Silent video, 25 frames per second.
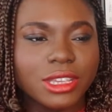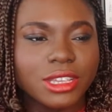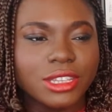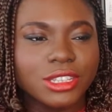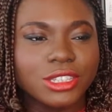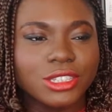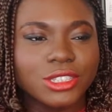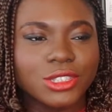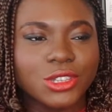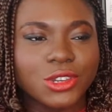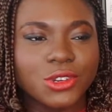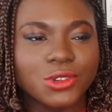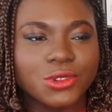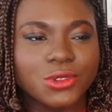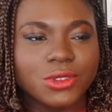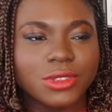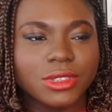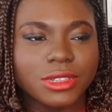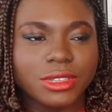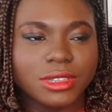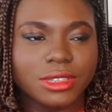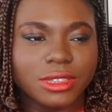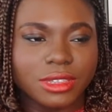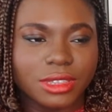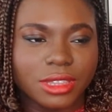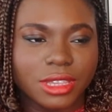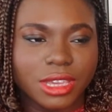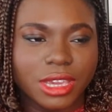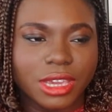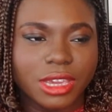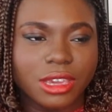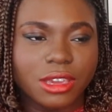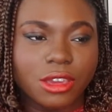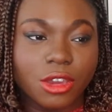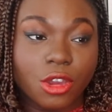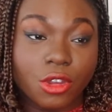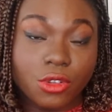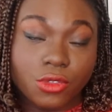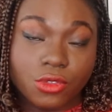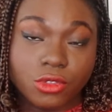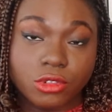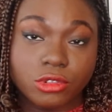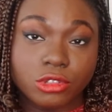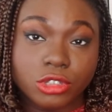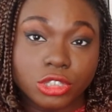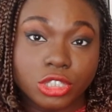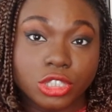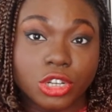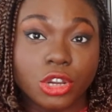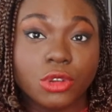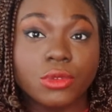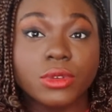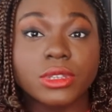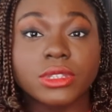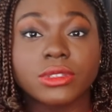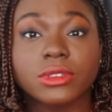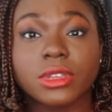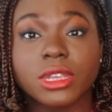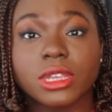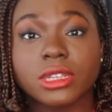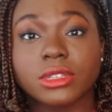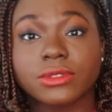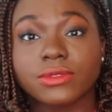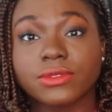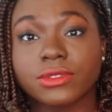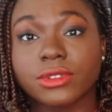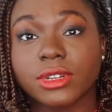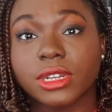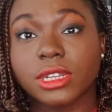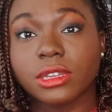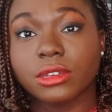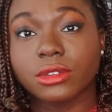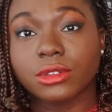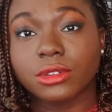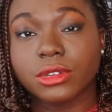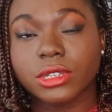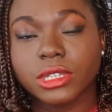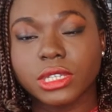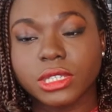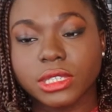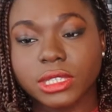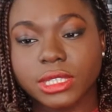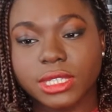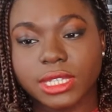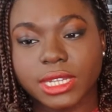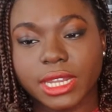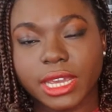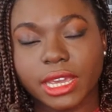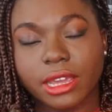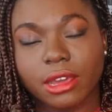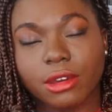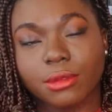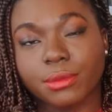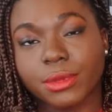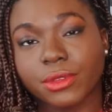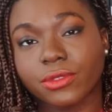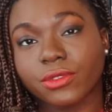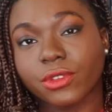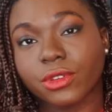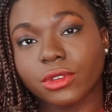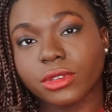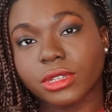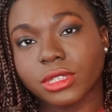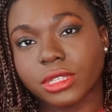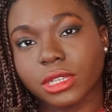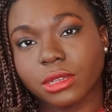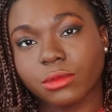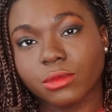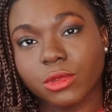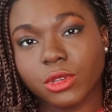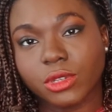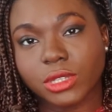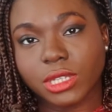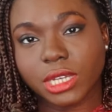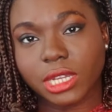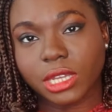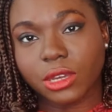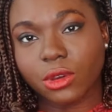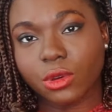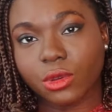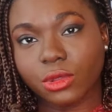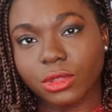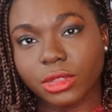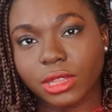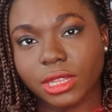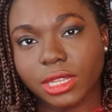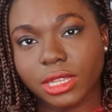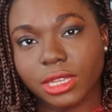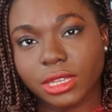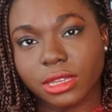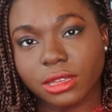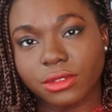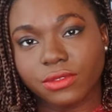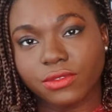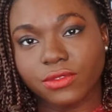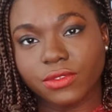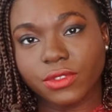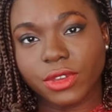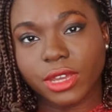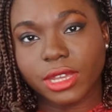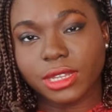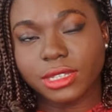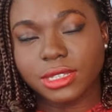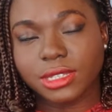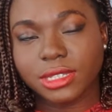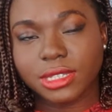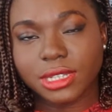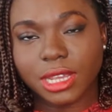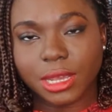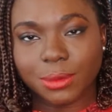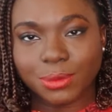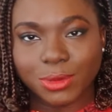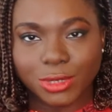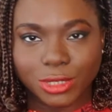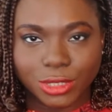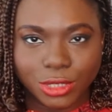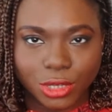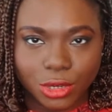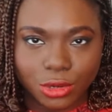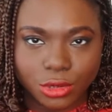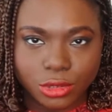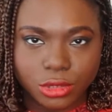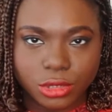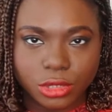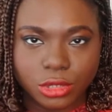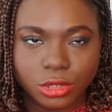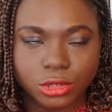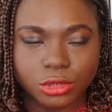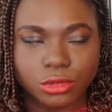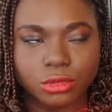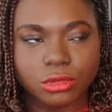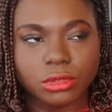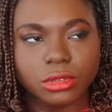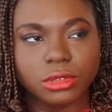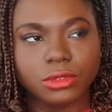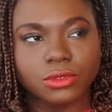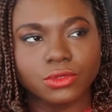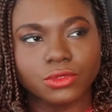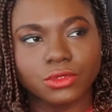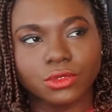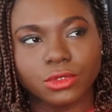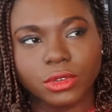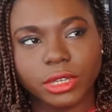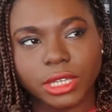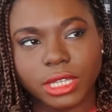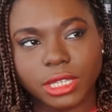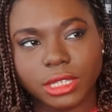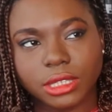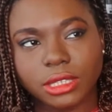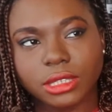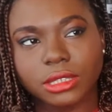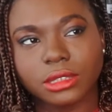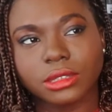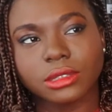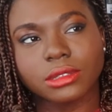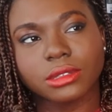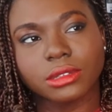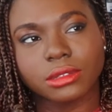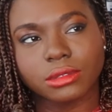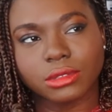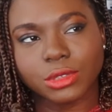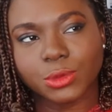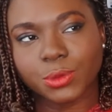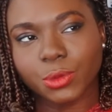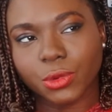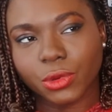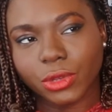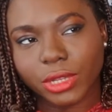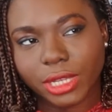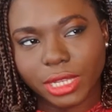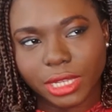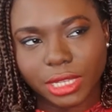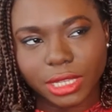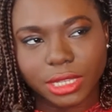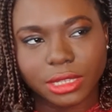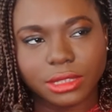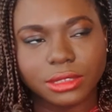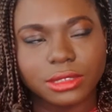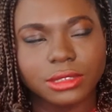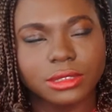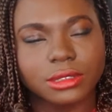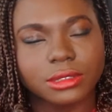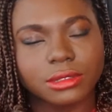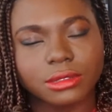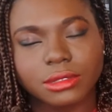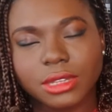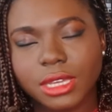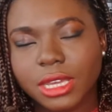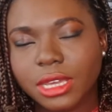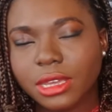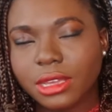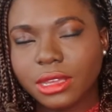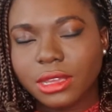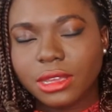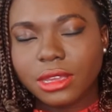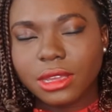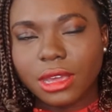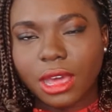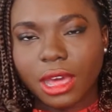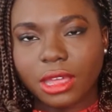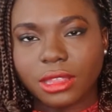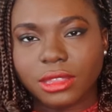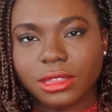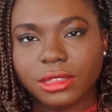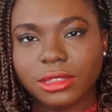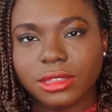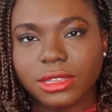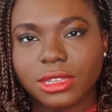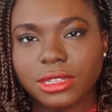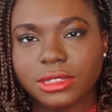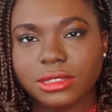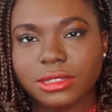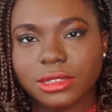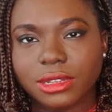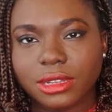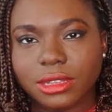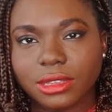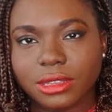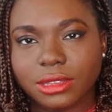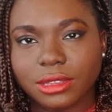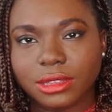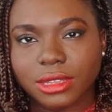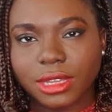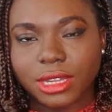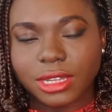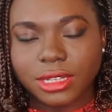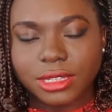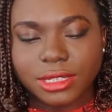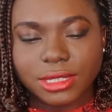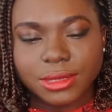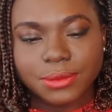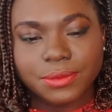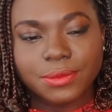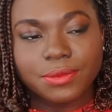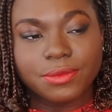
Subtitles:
So the overall show is really good. Today I'll be focusing mostly on the first episode to avoid spoiling it and other things like that.